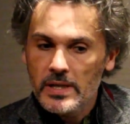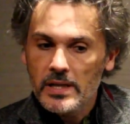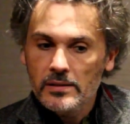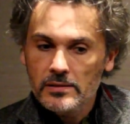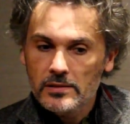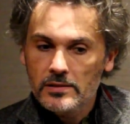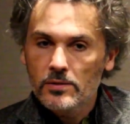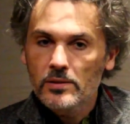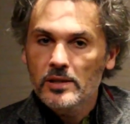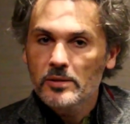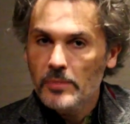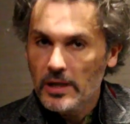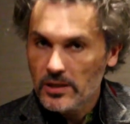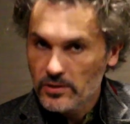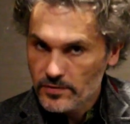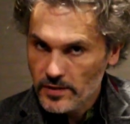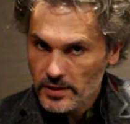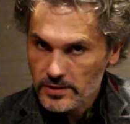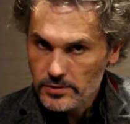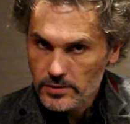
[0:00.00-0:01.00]
insulin
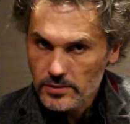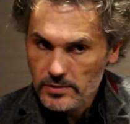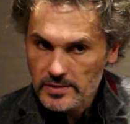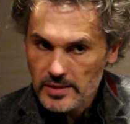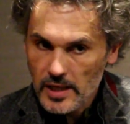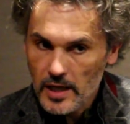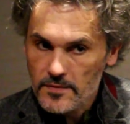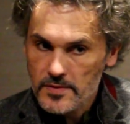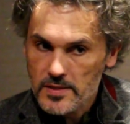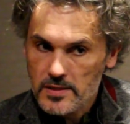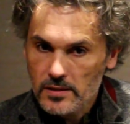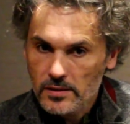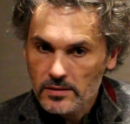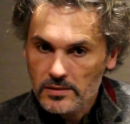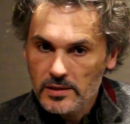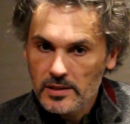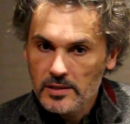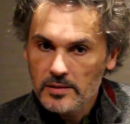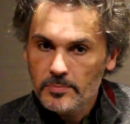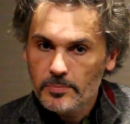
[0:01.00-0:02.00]
manufacturers have
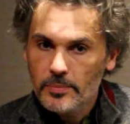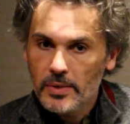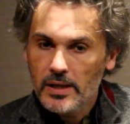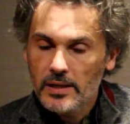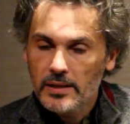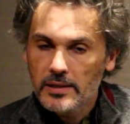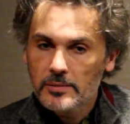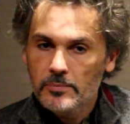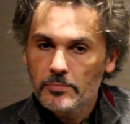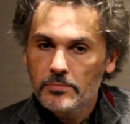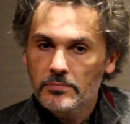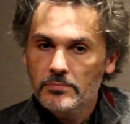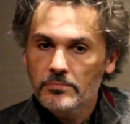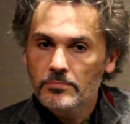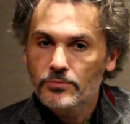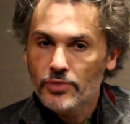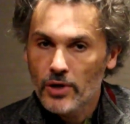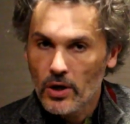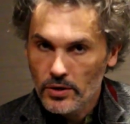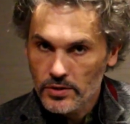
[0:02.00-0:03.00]
started by
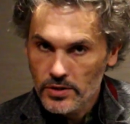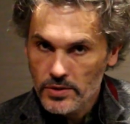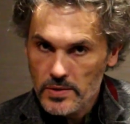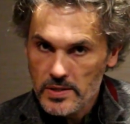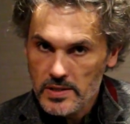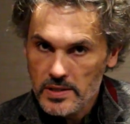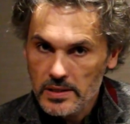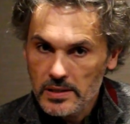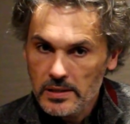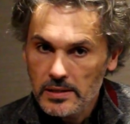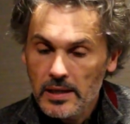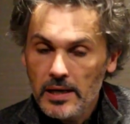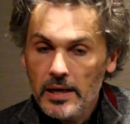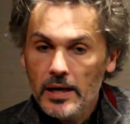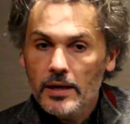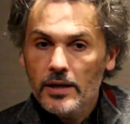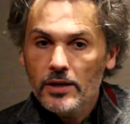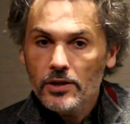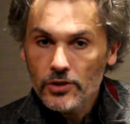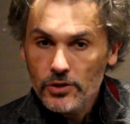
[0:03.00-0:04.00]

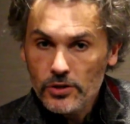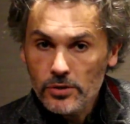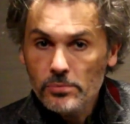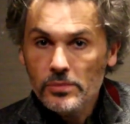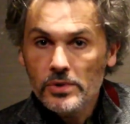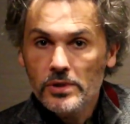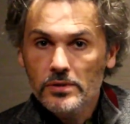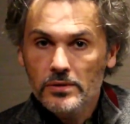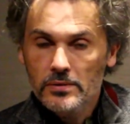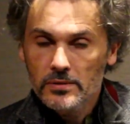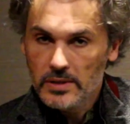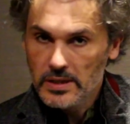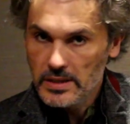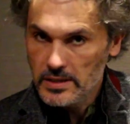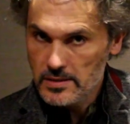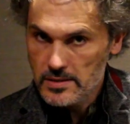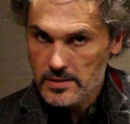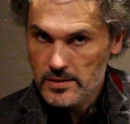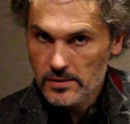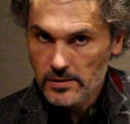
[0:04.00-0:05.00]
producing human
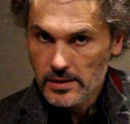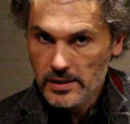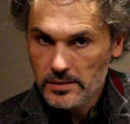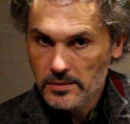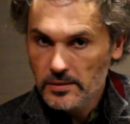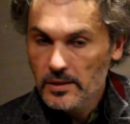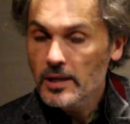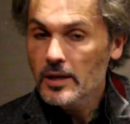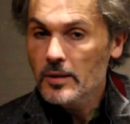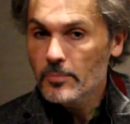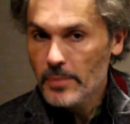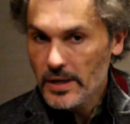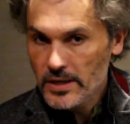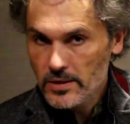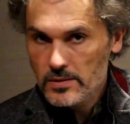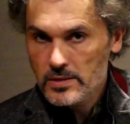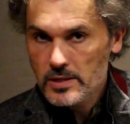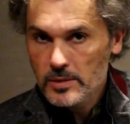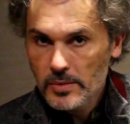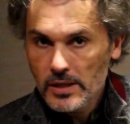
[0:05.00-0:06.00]
insulin,
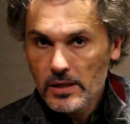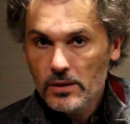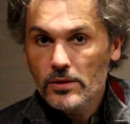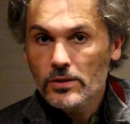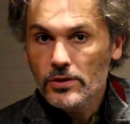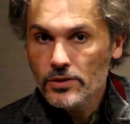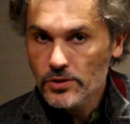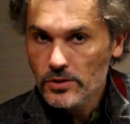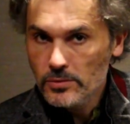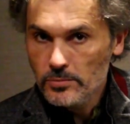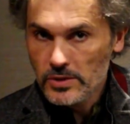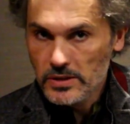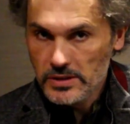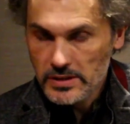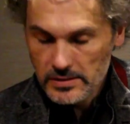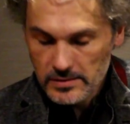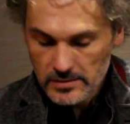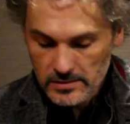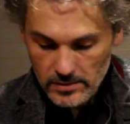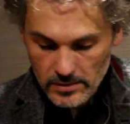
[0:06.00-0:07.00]
biosimilar human
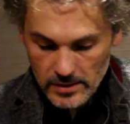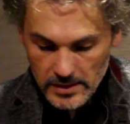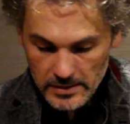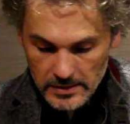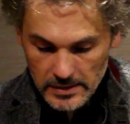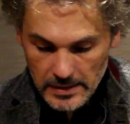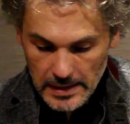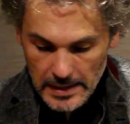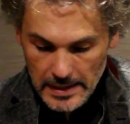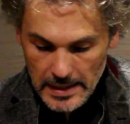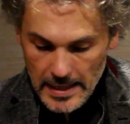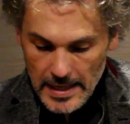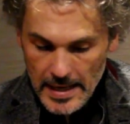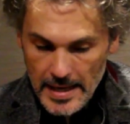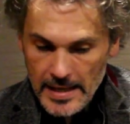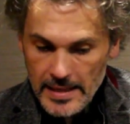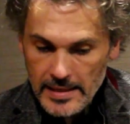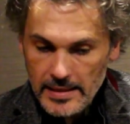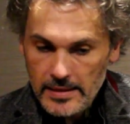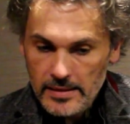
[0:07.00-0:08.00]
insulin.
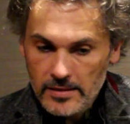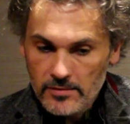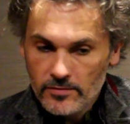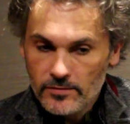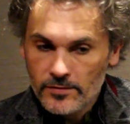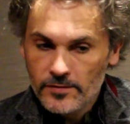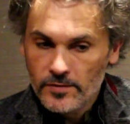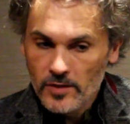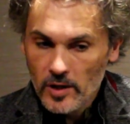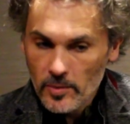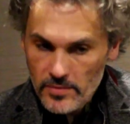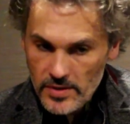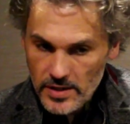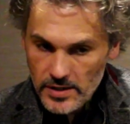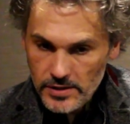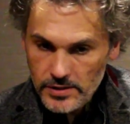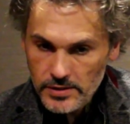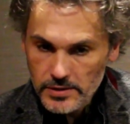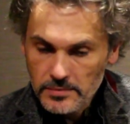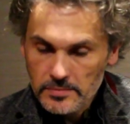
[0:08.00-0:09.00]
And from
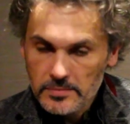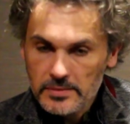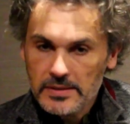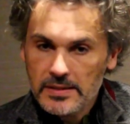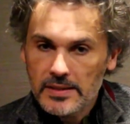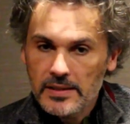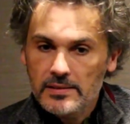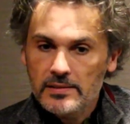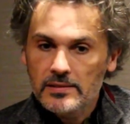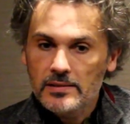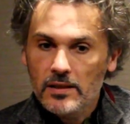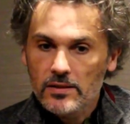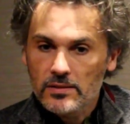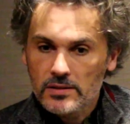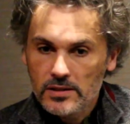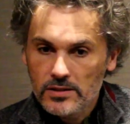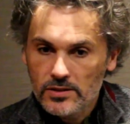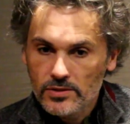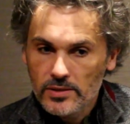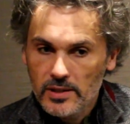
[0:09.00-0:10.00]
there, they
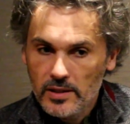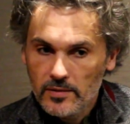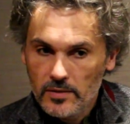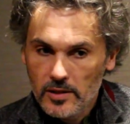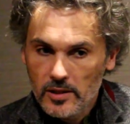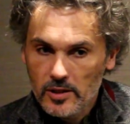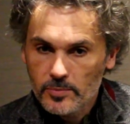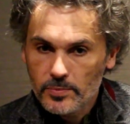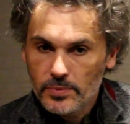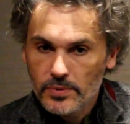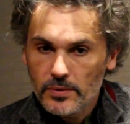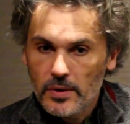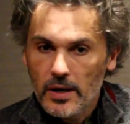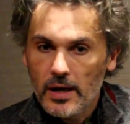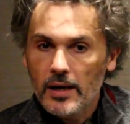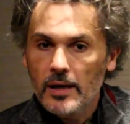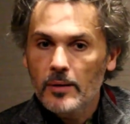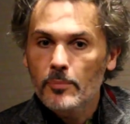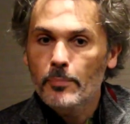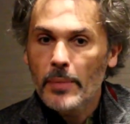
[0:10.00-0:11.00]
started to develop
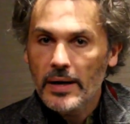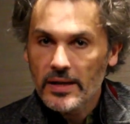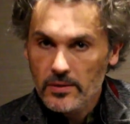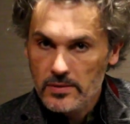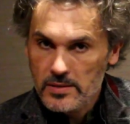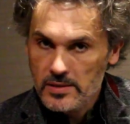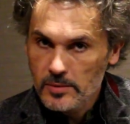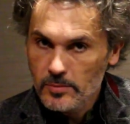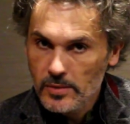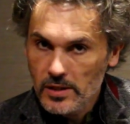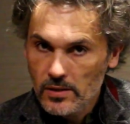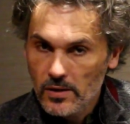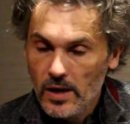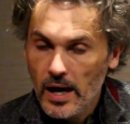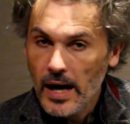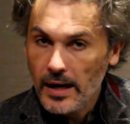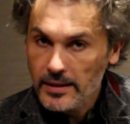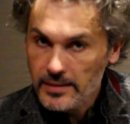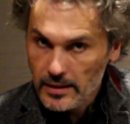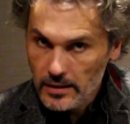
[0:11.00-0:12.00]

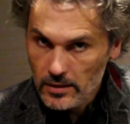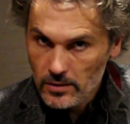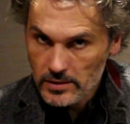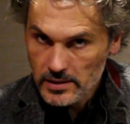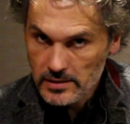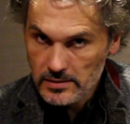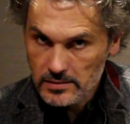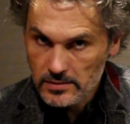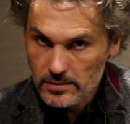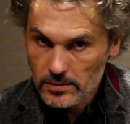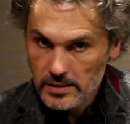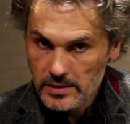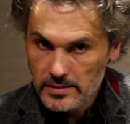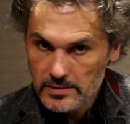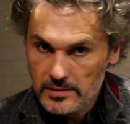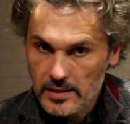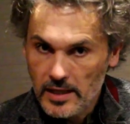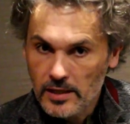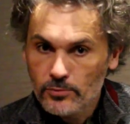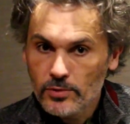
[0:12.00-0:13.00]
biosimilar analog
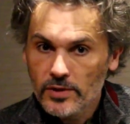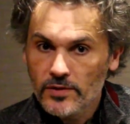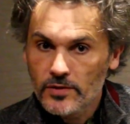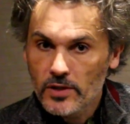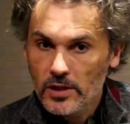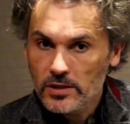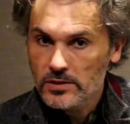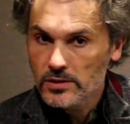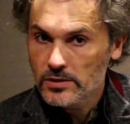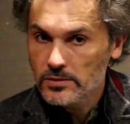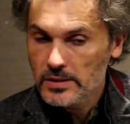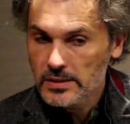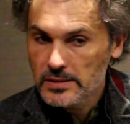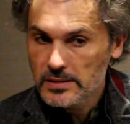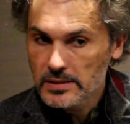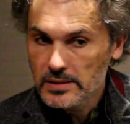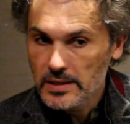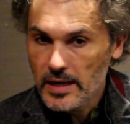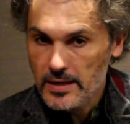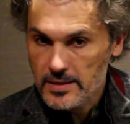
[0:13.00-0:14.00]
insulins. And we've got
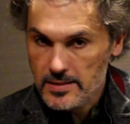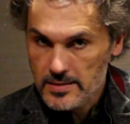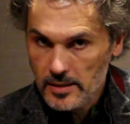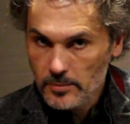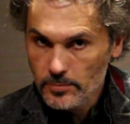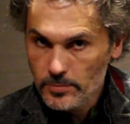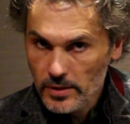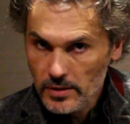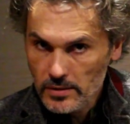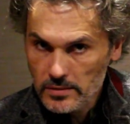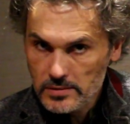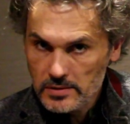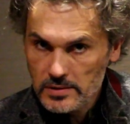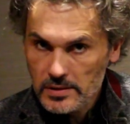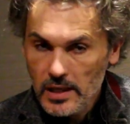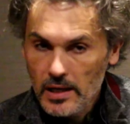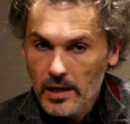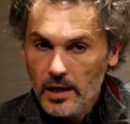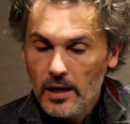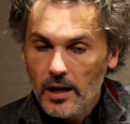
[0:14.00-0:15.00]
already
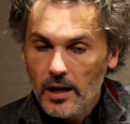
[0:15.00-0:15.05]
examples